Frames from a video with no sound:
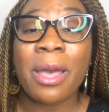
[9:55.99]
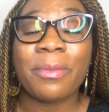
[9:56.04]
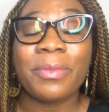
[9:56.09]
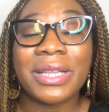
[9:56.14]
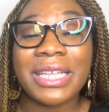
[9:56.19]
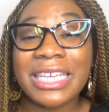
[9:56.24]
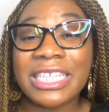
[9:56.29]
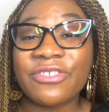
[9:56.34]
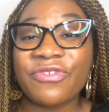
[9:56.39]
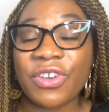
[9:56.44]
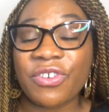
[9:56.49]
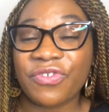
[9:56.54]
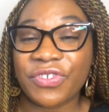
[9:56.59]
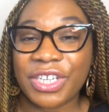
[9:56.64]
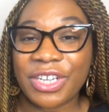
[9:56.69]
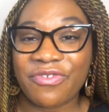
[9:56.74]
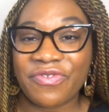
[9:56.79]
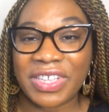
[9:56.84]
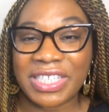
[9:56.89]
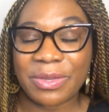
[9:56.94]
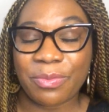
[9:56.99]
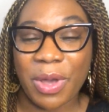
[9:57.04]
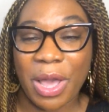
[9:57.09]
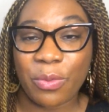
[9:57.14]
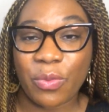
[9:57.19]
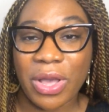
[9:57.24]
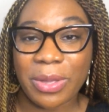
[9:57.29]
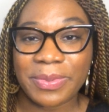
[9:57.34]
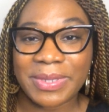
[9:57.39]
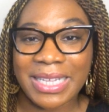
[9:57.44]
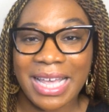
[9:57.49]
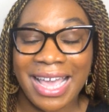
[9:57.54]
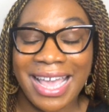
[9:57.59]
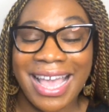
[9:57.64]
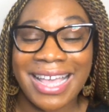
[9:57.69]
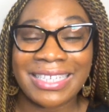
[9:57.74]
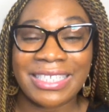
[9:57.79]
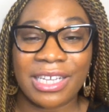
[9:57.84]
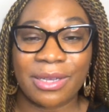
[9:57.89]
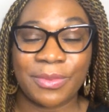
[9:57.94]
Please feel free to visit my website
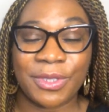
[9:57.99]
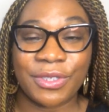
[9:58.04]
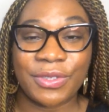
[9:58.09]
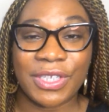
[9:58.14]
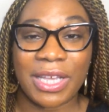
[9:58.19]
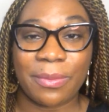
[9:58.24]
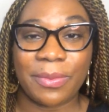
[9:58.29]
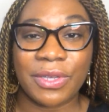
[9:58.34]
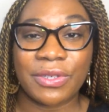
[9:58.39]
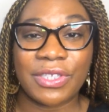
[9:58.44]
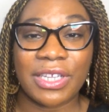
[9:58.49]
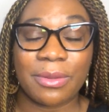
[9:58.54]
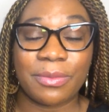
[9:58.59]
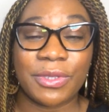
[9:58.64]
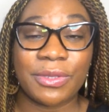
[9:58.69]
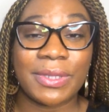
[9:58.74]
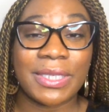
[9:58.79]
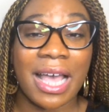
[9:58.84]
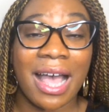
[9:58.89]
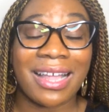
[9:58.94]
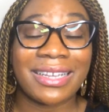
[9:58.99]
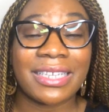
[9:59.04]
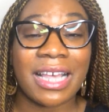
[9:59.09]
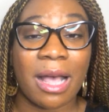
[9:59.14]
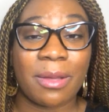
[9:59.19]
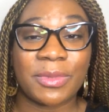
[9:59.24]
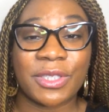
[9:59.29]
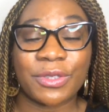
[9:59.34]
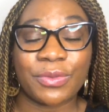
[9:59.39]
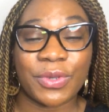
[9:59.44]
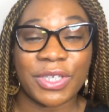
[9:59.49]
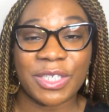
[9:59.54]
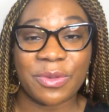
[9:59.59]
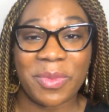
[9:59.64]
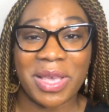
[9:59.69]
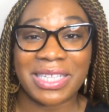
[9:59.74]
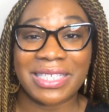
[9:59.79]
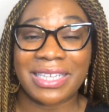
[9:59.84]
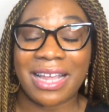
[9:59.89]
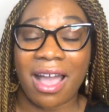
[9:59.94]
at
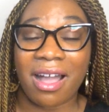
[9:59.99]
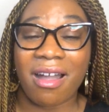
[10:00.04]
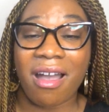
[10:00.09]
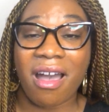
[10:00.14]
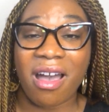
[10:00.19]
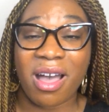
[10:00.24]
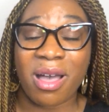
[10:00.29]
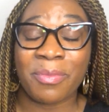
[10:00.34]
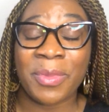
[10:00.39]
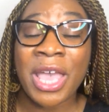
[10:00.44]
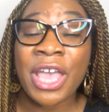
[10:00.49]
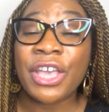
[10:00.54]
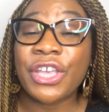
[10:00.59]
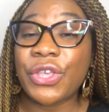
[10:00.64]
www.thompsonresumes.com.